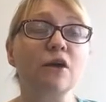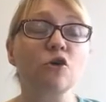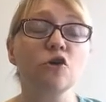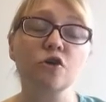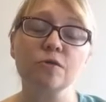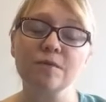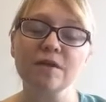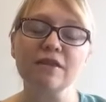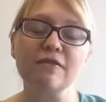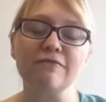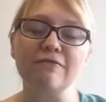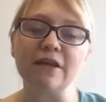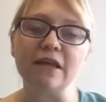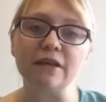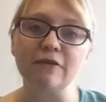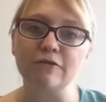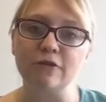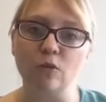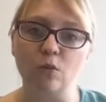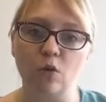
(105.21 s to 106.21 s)
It could be the
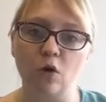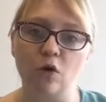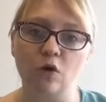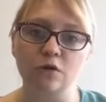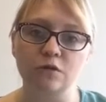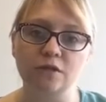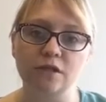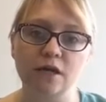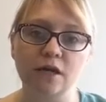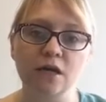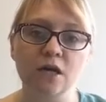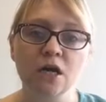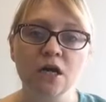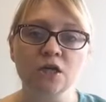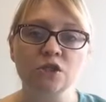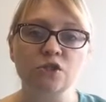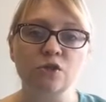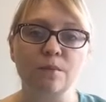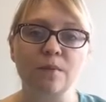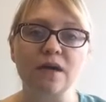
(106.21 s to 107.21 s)
feel of the water.
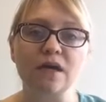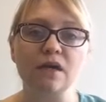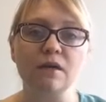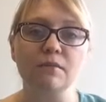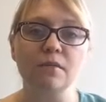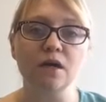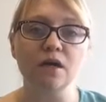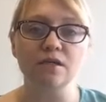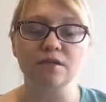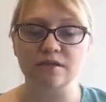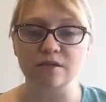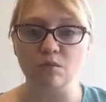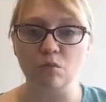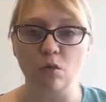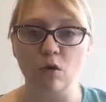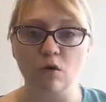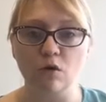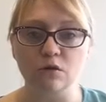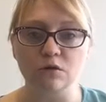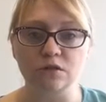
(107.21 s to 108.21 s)
So being immersed
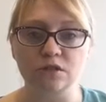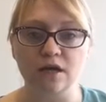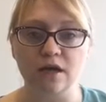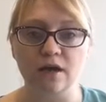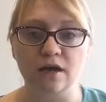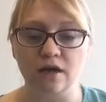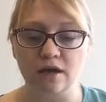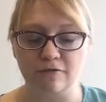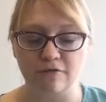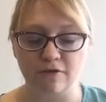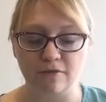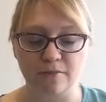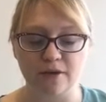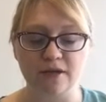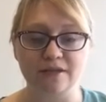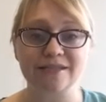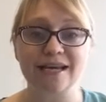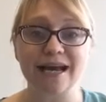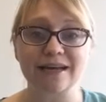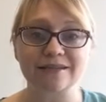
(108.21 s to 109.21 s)
in water from
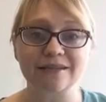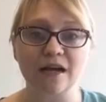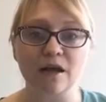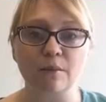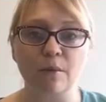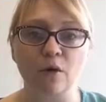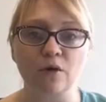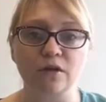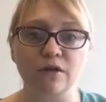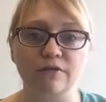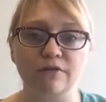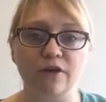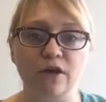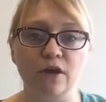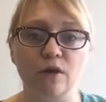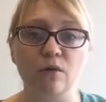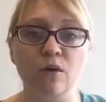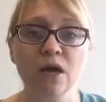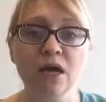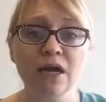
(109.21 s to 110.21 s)
a tactile point of
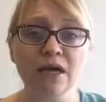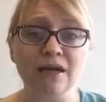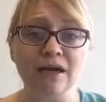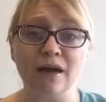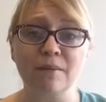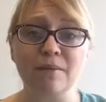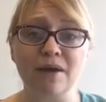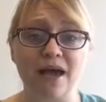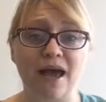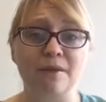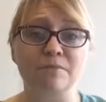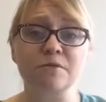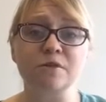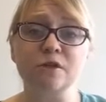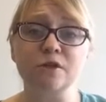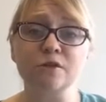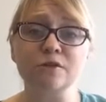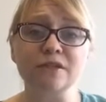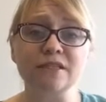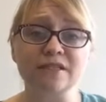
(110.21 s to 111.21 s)
view can be
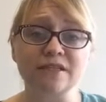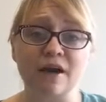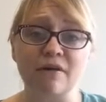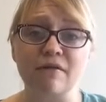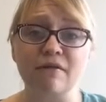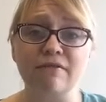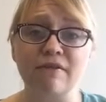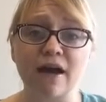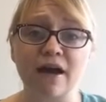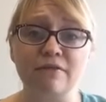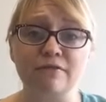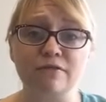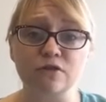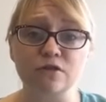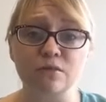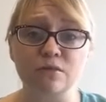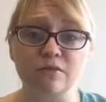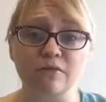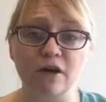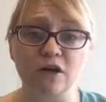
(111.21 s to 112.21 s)
absolutely terrifying for
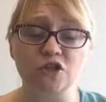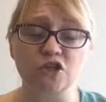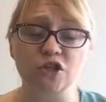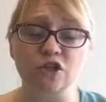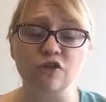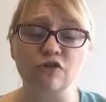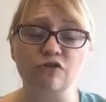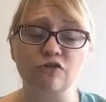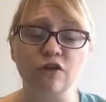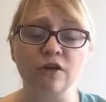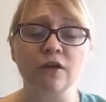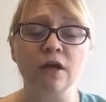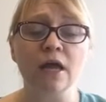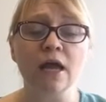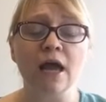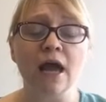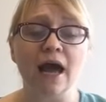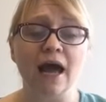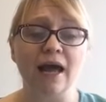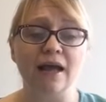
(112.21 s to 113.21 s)
some of our children,
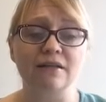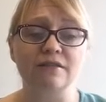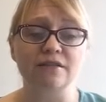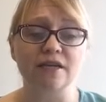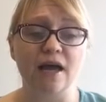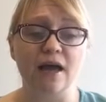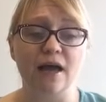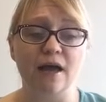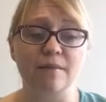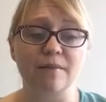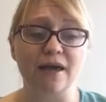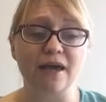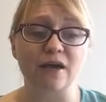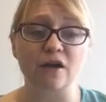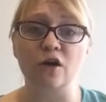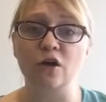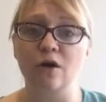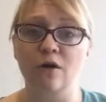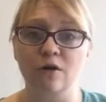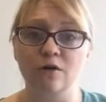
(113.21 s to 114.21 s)
and it
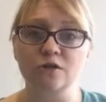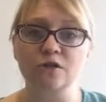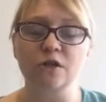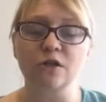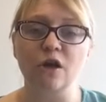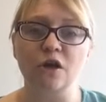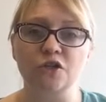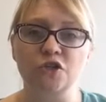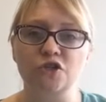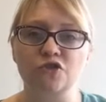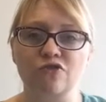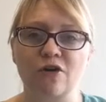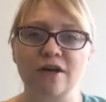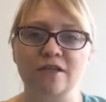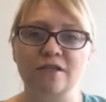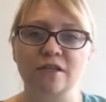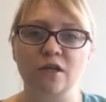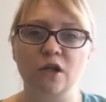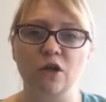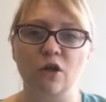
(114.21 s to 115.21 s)
can cause a lot of
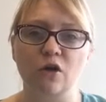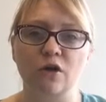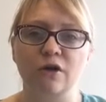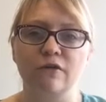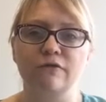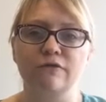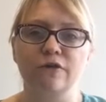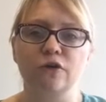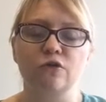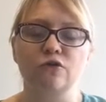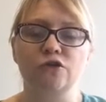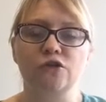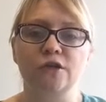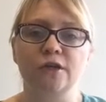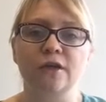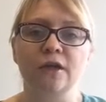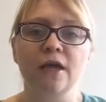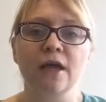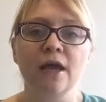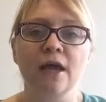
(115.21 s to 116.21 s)
stress and a lot of
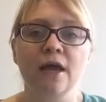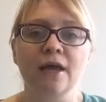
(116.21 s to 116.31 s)
confusion.